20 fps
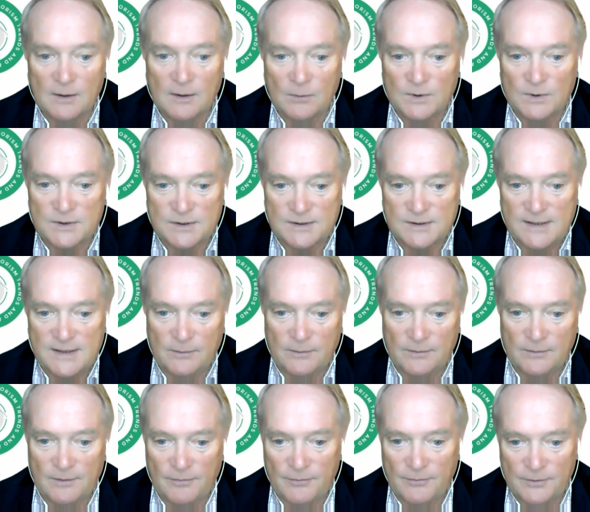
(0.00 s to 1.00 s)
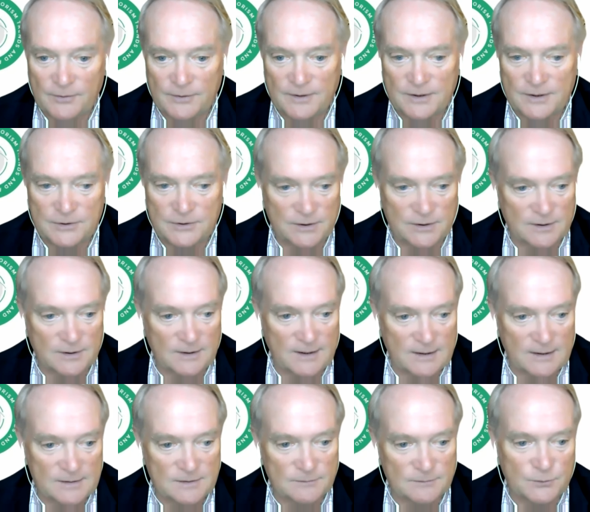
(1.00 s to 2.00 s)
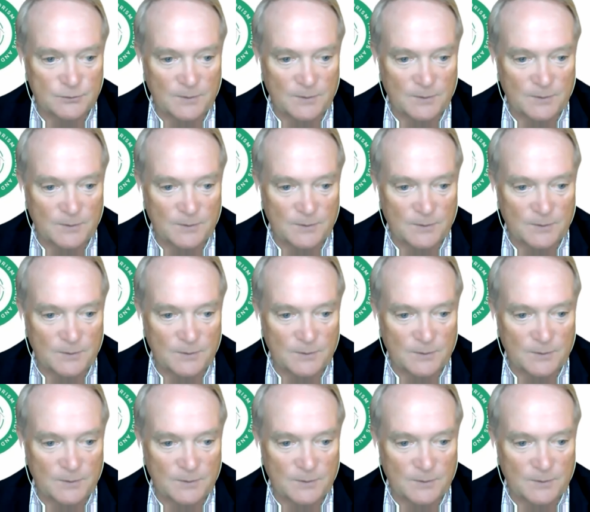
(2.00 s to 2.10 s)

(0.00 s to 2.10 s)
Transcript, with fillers: which is now in the third edition as of